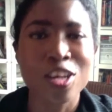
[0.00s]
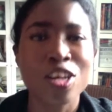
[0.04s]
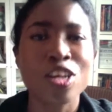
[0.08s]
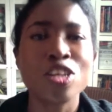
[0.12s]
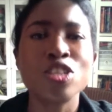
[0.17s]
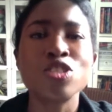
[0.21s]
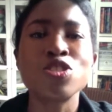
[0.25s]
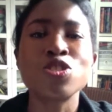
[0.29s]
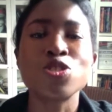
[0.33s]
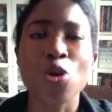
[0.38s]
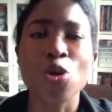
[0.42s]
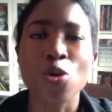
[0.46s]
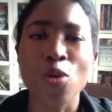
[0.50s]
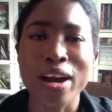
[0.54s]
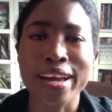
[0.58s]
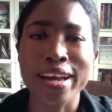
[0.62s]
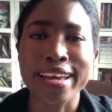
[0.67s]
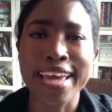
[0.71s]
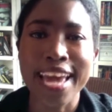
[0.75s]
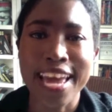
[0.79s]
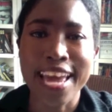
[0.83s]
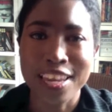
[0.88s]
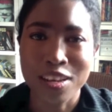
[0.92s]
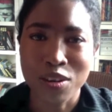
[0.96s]
so
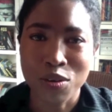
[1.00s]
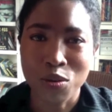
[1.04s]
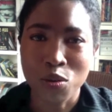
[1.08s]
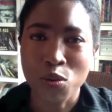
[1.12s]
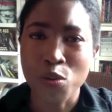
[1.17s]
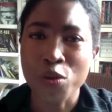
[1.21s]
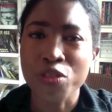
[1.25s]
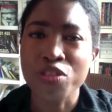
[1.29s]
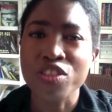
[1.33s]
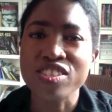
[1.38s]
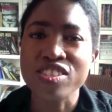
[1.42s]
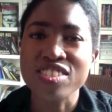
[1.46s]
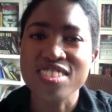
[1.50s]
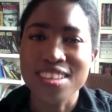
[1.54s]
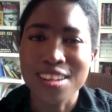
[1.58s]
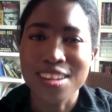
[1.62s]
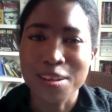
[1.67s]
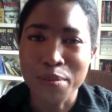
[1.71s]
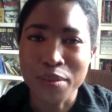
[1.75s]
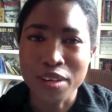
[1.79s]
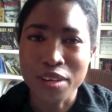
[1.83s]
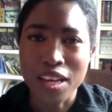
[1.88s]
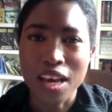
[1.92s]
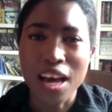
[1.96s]
again with the
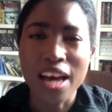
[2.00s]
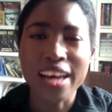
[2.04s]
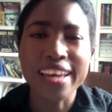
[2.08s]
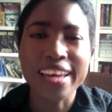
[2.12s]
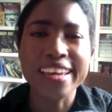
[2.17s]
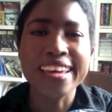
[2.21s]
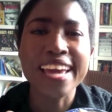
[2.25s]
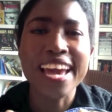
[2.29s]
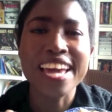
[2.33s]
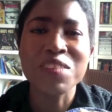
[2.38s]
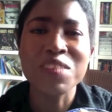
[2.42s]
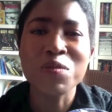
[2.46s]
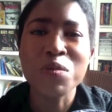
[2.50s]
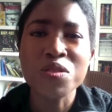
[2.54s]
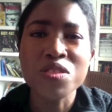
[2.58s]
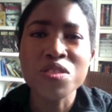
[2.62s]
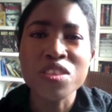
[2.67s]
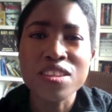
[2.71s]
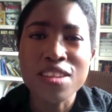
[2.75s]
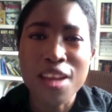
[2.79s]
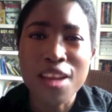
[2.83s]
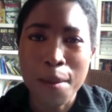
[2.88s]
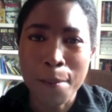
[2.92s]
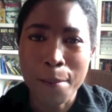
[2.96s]
cinnamon, again with the
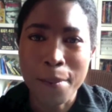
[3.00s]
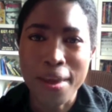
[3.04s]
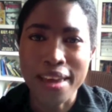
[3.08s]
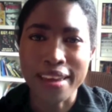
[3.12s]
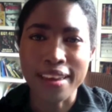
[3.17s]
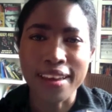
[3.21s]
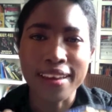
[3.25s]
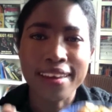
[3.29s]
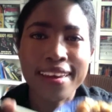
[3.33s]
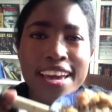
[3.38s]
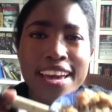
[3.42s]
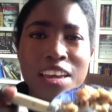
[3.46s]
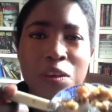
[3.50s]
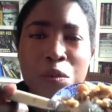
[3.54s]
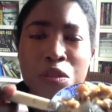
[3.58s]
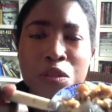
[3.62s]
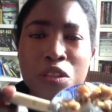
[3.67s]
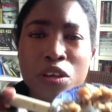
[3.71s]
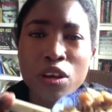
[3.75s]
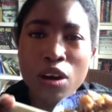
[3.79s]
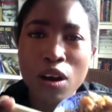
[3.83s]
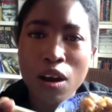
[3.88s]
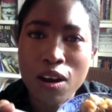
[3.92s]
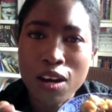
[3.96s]
nutmeg, again with the
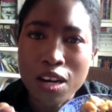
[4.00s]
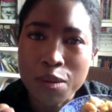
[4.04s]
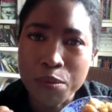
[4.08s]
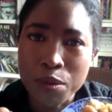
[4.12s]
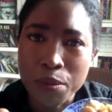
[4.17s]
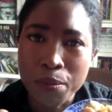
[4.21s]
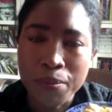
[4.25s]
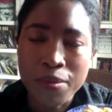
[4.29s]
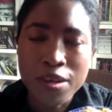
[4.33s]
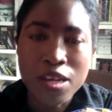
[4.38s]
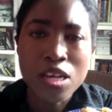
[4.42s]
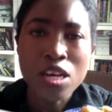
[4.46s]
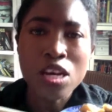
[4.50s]
cardamom.